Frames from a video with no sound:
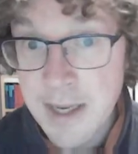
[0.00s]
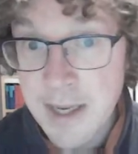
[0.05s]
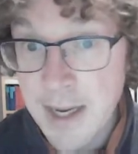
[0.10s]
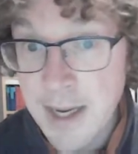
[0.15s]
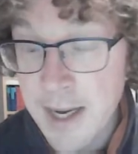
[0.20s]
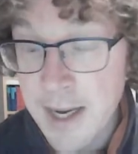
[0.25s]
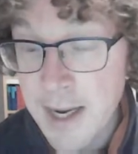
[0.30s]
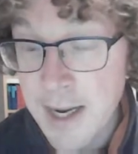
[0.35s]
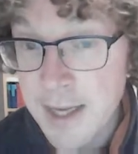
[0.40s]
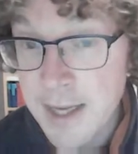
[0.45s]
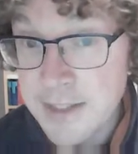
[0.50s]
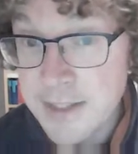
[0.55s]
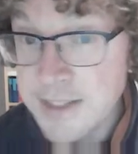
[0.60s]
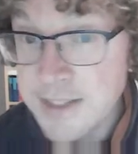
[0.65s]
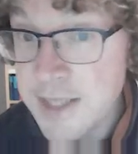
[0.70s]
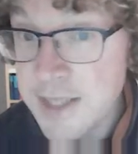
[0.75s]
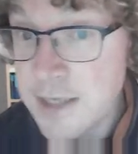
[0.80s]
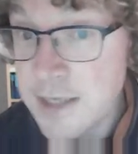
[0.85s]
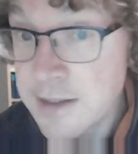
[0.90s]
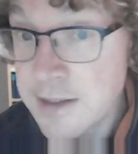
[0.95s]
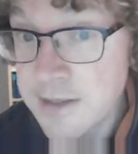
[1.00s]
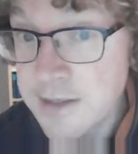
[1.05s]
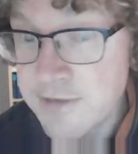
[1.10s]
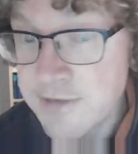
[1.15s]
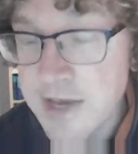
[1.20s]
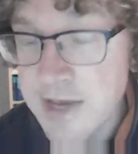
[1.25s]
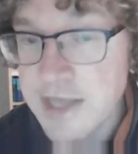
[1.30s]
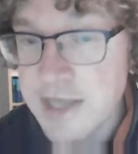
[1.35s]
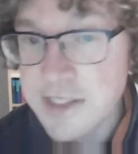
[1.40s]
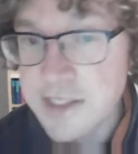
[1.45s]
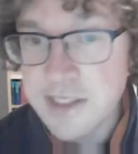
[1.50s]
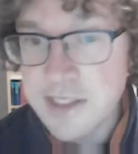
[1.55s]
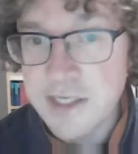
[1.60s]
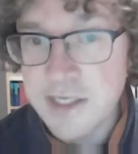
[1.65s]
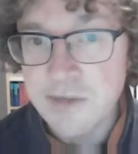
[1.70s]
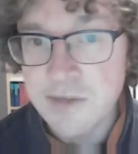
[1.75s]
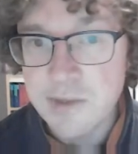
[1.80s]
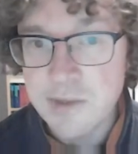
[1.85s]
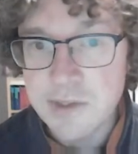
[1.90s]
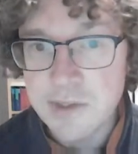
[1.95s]
and standard deviation
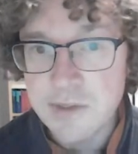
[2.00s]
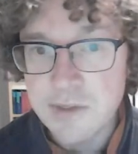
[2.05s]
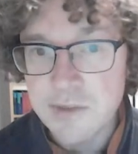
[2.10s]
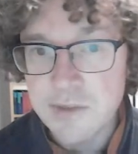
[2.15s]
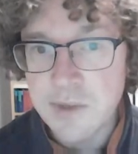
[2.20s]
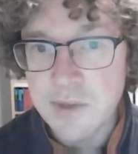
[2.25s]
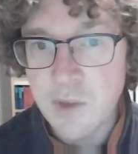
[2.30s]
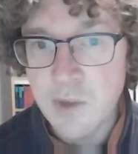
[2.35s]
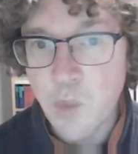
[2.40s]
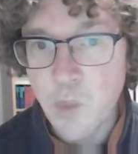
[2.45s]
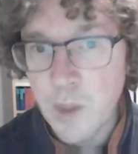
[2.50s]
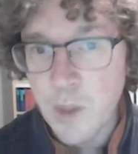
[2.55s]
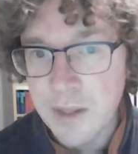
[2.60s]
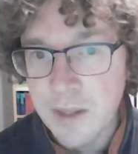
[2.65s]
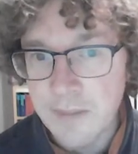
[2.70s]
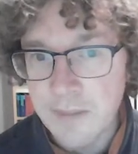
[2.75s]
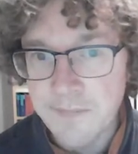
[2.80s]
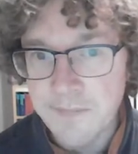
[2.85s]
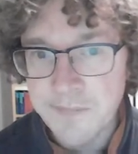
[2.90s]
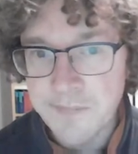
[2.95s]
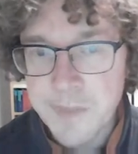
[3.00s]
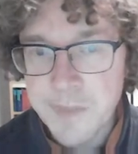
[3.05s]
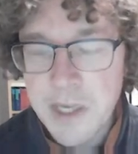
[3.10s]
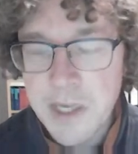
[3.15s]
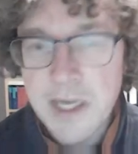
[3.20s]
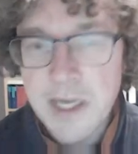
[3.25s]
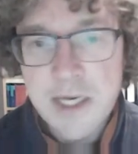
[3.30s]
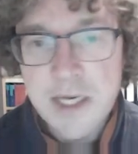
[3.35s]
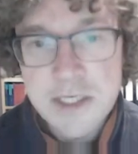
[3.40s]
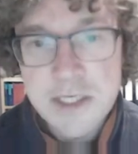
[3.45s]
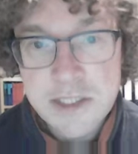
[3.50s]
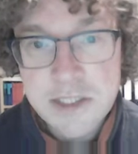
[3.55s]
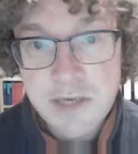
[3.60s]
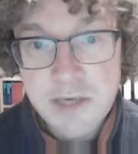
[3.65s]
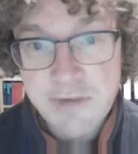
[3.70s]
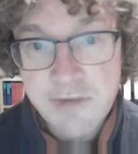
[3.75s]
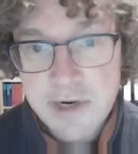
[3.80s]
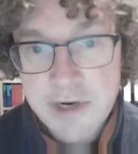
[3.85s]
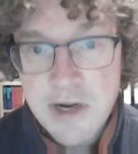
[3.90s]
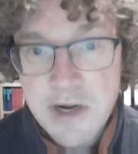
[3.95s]
equal to 1. So
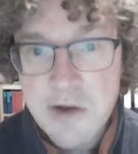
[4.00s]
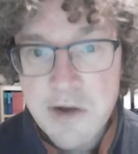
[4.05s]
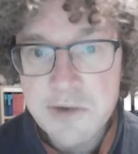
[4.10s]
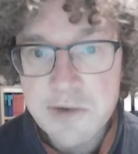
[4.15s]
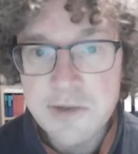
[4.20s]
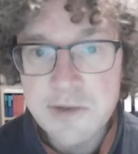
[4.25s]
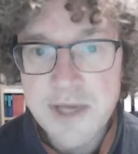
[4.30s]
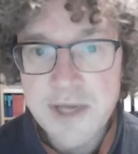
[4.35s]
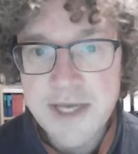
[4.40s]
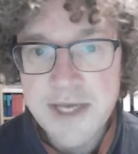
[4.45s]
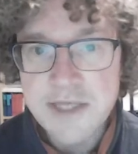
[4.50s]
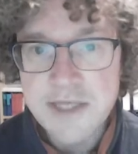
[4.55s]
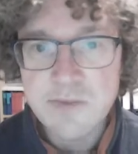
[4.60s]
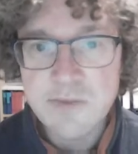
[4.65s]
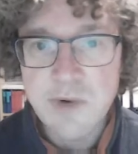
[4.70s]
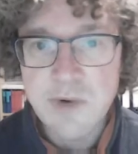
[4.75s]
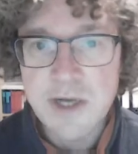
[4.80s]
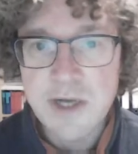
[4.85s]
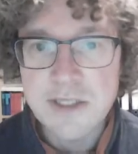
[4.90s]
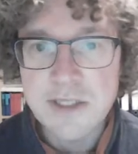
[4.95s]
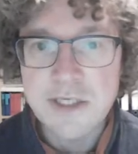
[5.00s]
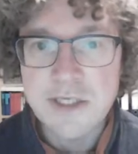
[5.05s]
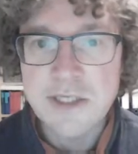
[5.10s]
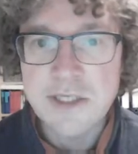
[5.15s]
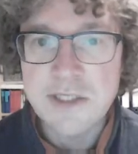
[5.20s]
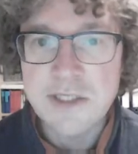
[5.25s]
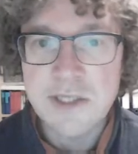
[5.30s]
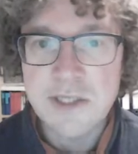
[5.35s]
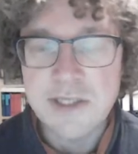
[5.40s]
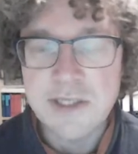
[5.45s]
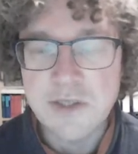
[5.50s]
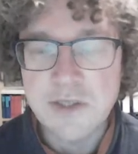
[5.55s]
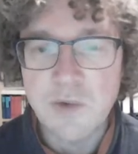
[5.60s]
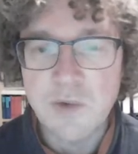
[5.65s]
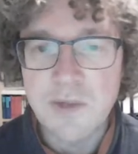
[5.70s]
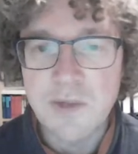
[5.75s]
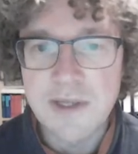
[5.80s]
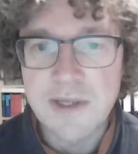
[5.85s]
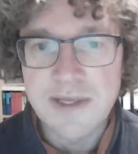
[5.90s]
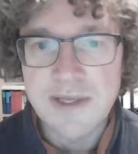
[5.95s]
if I know today's prices, let's
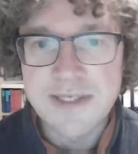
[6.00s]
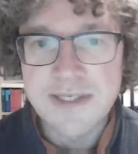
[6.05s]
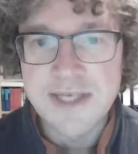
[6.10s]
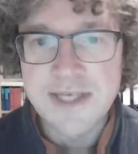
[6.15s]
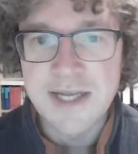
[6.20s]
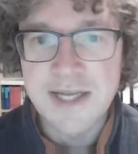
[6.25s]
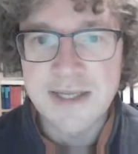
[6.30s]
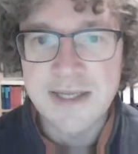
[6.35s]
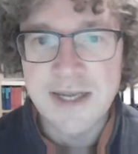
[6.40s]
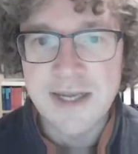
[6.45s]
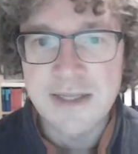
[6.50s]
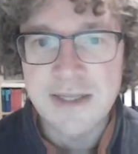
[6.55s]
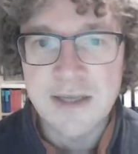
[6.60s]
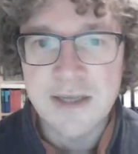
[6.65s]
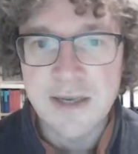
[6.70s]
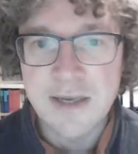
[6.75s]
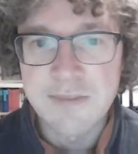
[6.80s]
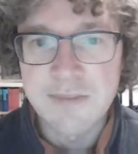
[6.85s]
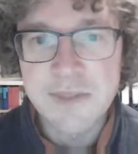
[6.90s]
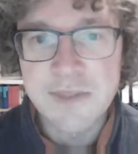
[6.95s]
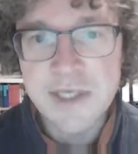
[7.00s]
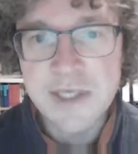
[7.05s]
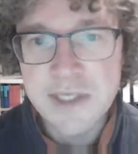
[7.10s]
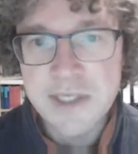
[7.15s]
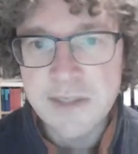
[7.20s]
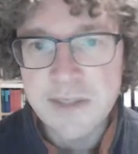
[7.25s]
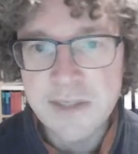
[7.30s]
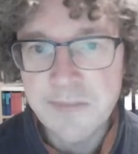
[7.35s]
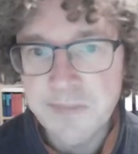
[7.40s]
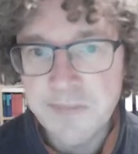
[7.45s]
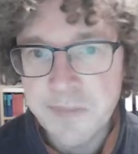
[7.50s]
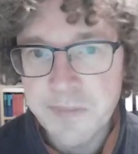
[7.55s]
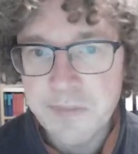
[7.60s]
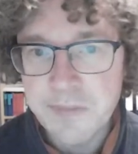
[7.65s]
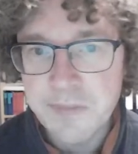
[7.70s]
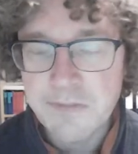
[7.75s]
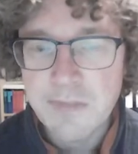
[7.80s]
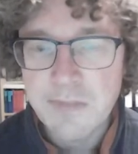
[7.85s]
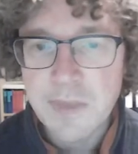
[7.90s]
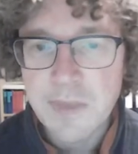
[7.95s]
call that z at time t,
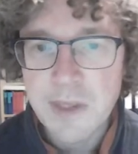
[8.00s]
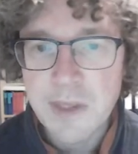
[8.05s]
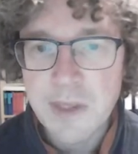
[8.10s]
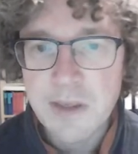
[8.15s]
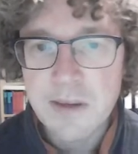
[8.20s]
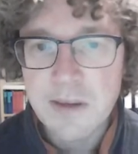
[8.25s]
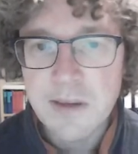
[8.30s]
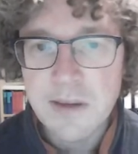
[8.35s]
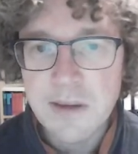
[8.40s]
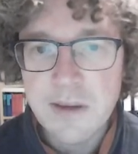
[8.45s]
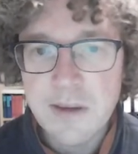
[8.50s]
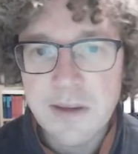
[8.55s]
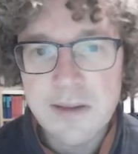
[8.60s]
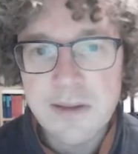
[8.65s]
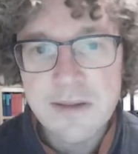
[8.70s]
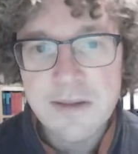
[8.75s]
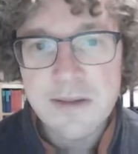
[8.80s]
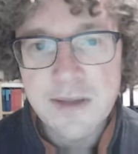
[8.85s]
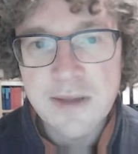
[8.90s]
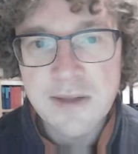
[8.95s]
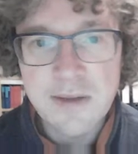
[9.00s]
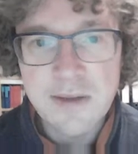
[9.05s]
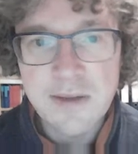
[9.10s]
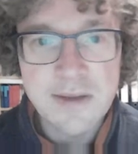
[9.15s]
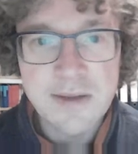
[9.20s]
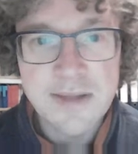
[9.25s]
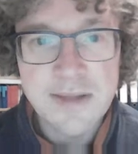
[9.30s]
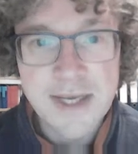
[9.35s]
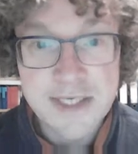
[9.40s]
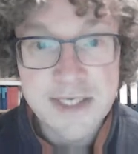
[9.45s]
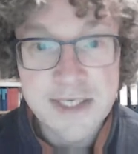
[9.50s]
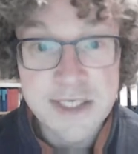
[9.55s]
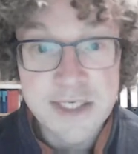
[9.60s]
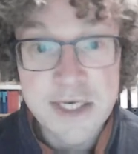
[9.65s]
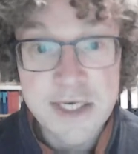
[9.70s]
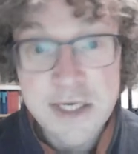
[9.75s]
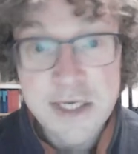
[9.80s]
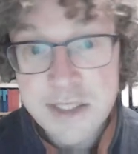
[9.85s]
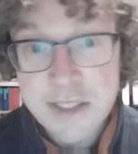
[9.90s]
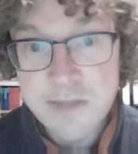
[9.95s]
then next
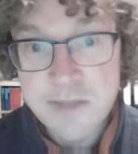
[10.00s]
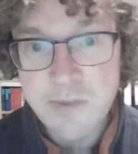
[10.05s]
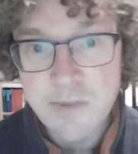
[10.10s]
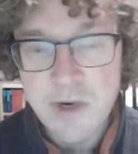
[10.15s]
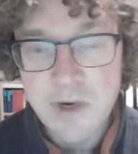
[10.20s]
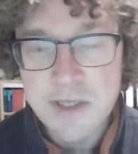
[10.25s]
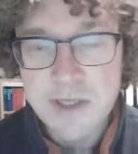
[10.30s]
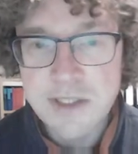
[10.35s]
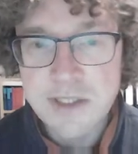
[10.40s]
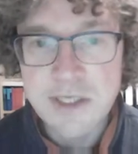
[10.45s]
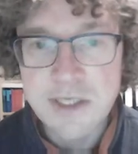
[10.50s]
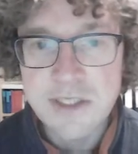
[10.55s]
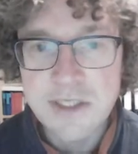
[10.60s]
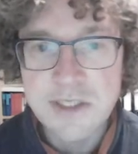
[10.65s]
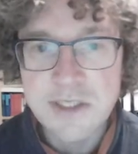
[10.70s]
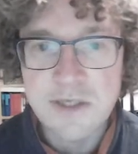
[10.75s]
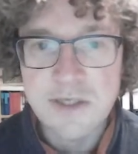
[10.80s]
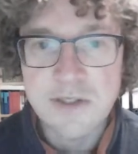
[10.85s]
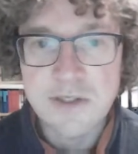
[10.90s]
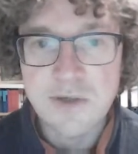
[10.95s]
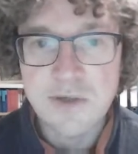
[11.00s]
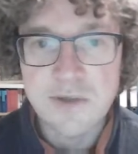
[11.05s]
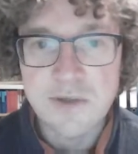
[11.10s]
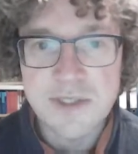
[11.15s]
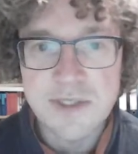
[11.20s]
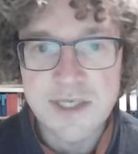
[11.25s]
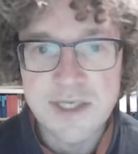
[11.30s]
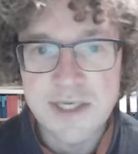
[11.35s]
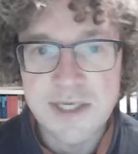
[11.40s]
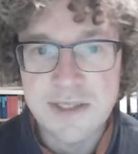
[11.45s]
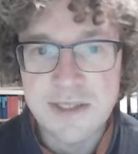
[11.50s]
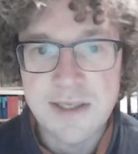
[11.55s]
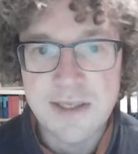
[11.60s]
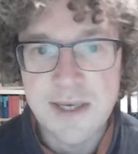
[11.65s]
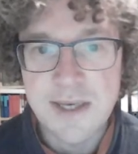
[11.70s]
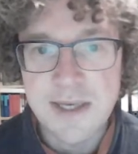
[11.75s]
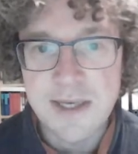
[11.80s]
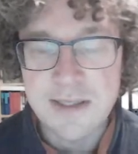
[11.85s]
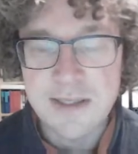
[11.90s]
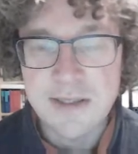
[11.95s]
year's prices, so z
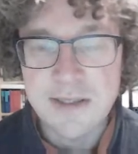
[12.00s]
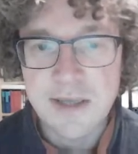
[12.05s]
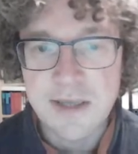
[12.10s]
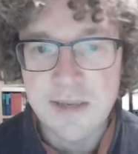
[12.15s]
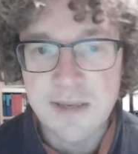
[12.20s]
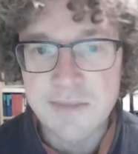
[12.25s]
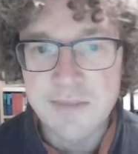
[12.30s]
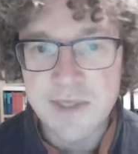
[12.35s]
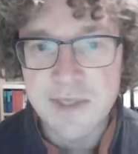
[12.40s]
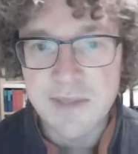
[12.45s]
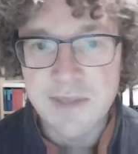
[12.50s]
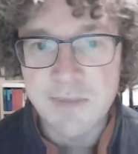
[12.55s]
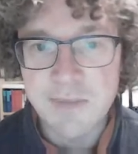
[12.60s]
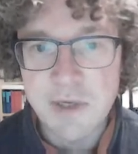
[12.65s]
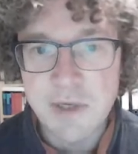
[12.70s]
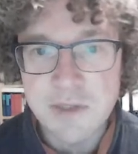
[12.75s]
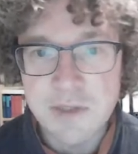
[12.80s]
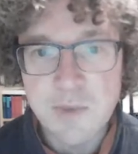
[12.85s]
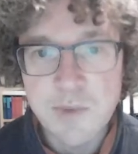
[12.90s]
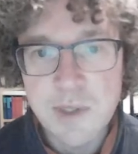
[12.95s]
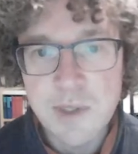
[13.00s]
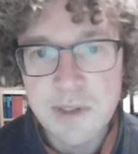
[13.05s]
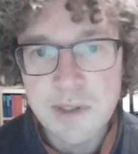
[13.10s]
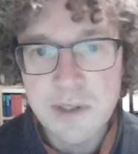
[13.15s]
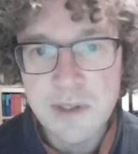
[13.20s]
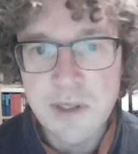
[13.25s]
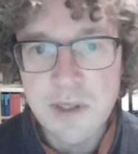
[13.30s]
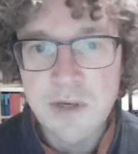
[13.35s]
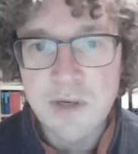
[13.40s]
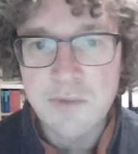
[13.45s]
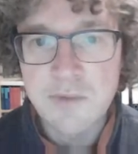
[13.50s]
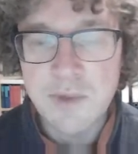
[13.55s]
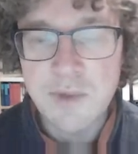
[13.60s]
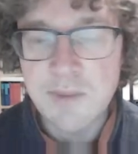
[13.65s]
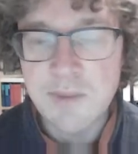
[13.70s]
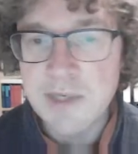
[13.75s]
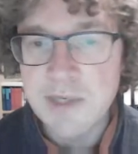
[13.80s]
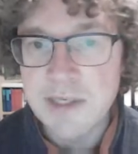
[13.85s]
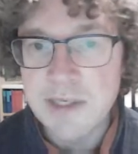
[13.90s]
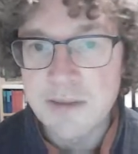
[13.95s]
at time t plus 1, will
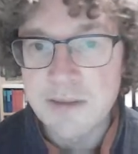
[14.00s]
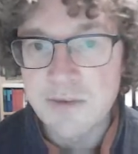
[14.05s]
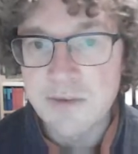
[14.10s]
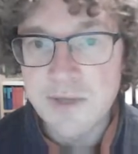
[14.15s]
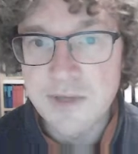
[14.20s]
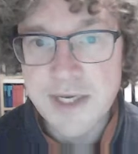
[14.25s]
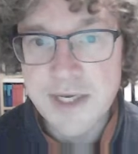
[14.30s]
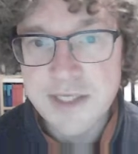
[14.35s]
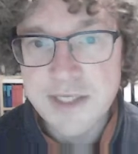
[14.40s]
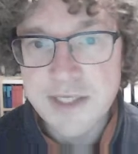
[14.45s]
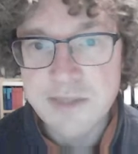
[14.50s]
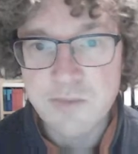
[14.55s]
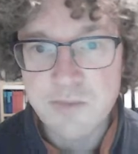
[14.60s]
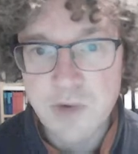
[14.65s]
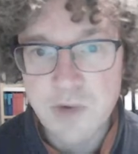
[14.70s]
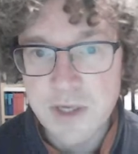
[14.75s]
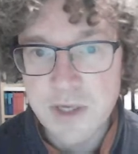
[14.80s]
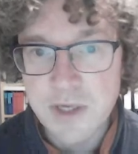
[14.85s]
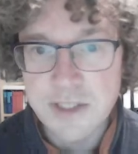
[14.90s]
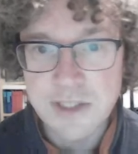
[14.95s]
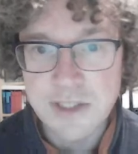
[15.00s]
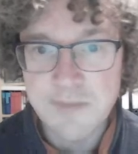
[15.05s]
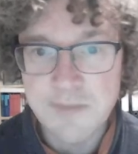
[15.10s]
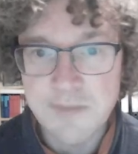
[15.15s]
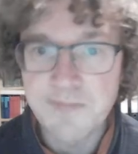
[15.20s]
be today's price